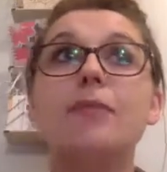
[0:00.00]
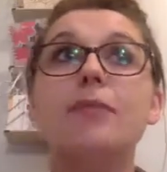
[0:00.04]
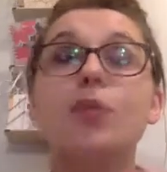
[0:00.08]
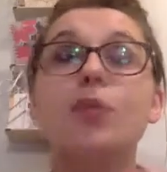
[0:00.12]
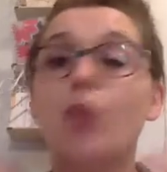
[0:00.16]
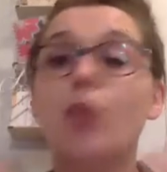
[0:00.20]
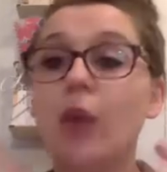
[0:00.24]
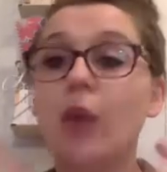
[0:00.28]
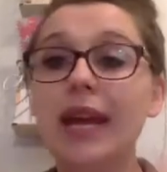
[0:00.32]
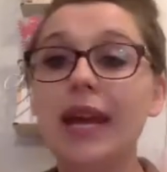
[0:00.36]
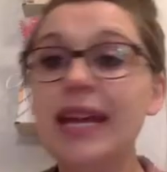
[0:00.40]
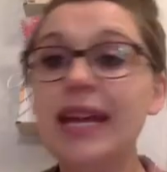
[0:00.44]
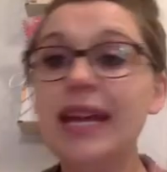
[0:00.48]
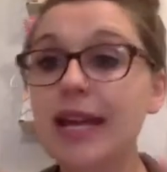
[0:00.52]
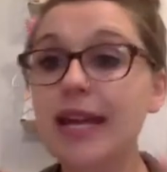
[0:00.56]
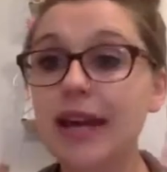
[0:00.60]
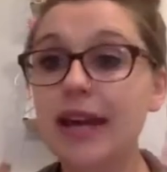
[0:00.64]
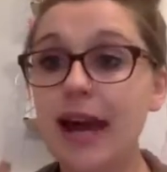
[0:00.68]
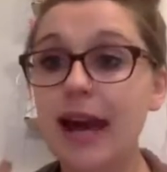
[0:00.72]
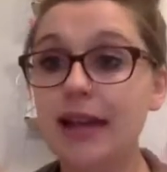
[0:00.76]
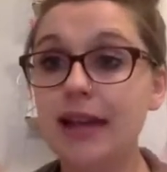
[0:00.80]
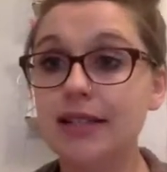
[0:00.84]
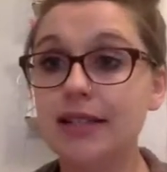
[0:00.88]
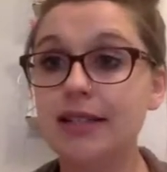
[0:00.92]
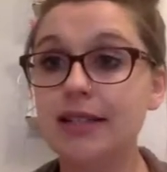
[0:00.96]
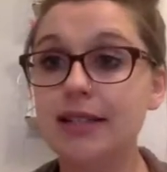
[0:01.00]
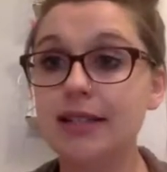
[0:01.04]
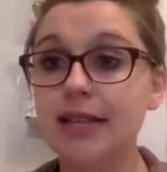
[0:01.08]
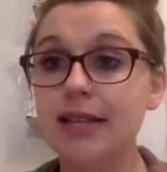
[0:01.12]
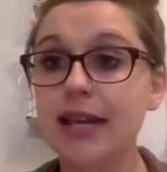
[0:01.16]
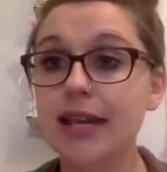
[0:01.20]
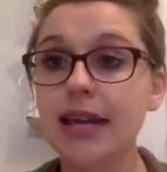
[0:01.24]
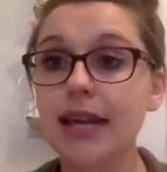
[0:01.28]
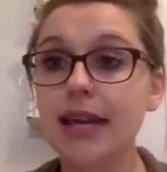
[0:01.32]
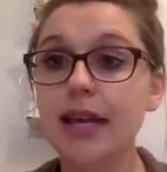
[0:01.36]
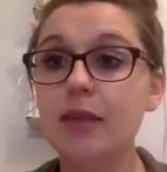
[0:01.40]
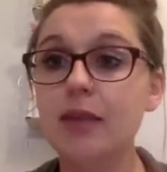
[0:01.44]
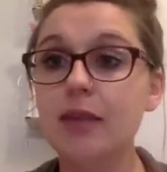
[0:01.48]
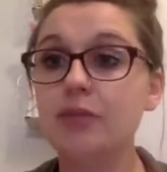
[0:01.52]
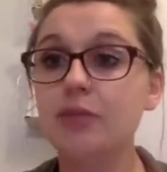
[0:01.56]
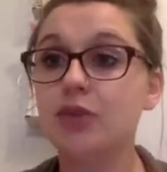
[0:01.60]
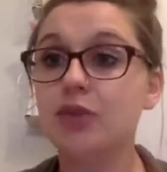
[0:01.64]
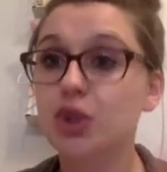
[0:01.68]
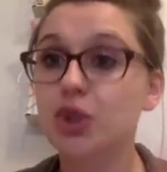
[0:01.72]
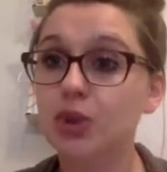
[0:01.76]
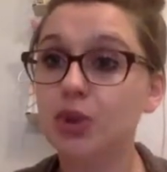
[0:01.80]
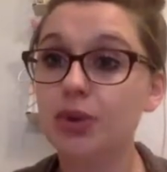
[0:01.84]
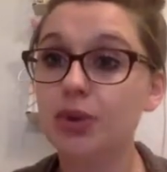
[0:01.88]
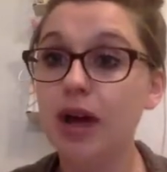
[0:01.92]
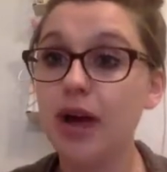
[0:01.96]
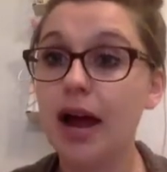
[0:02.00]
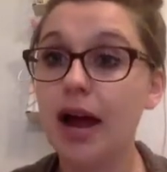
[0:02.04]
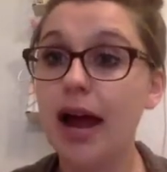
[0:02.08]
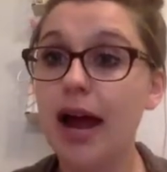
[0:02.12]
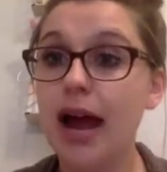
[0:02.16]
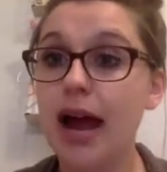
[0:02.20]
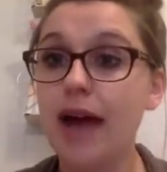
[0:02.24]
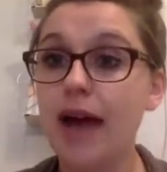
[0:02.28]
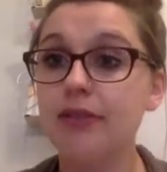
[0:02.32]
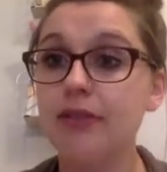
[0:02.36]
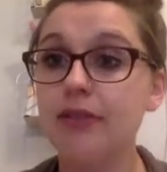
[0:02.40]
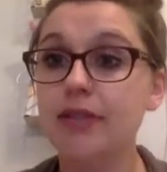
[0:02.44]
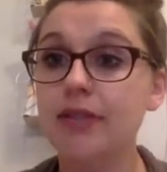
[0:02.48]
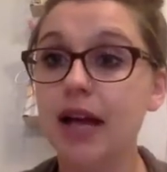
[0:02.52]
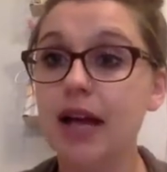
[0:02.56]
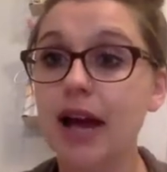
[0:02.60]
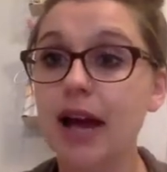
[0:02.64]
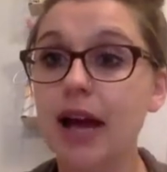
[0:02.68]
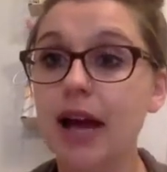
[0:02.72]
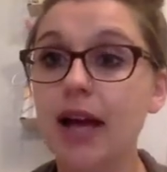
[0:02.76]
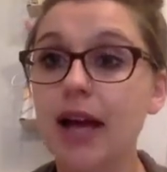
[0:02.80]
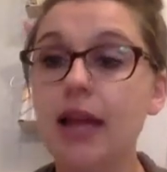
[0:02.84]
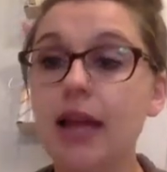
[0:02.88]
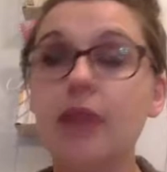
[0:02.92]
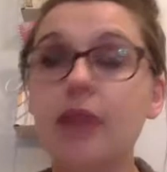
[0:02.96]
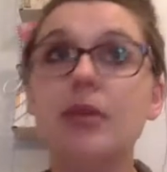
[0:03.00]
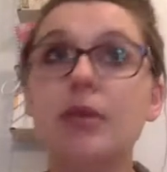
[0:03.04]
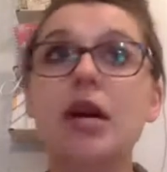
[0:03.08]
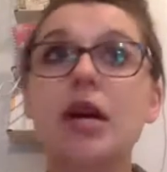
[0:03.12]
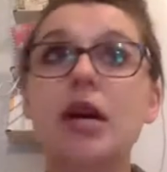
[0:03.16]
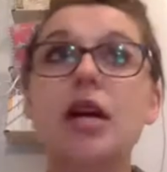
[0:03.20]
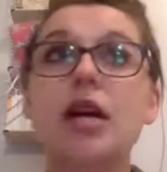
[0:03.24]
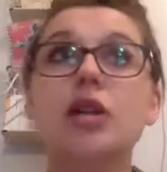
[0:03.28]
We as a team do not have time